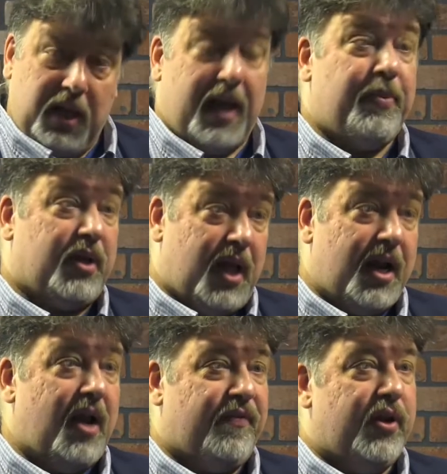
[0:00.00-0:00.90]
I put a lot
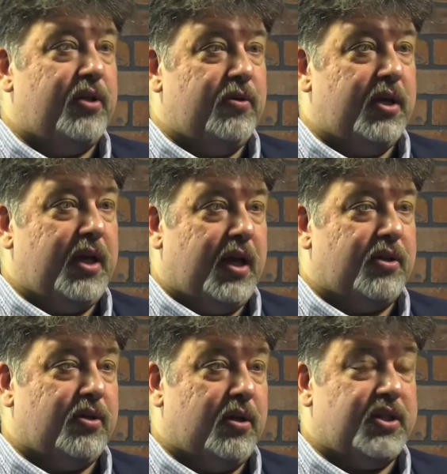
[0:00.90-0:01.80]
of effort into it,
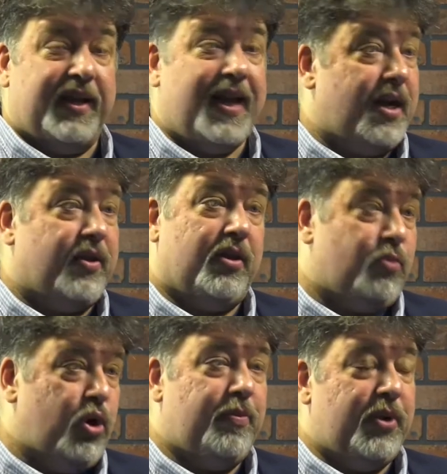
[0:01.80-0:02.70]
so it's like anything. The
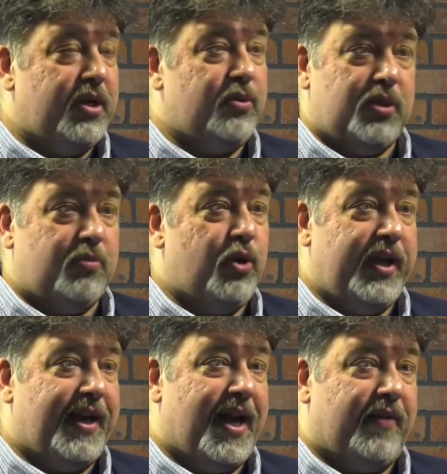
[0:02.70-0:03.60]
more you put into it, the more you
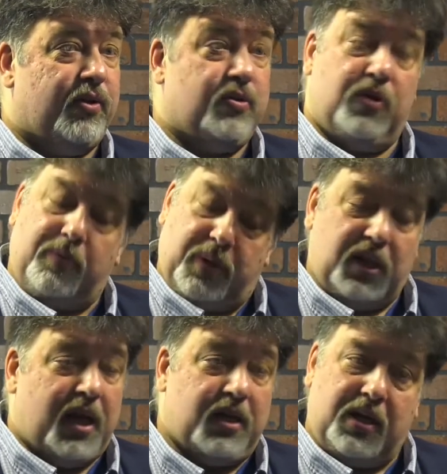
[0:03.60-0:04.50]
get out of it. So you put a
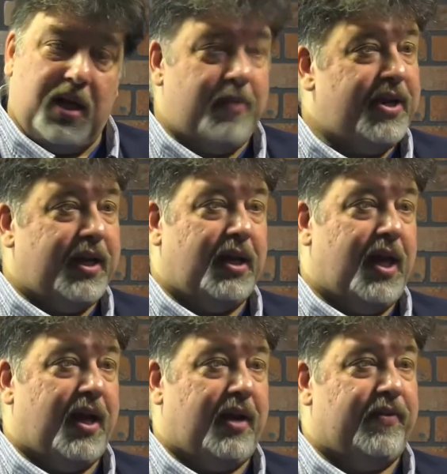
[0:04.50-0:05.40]
lot in the comedy, you get a
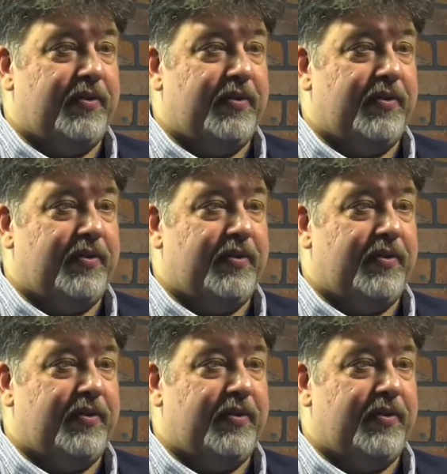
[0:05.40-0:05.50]
lot out of it.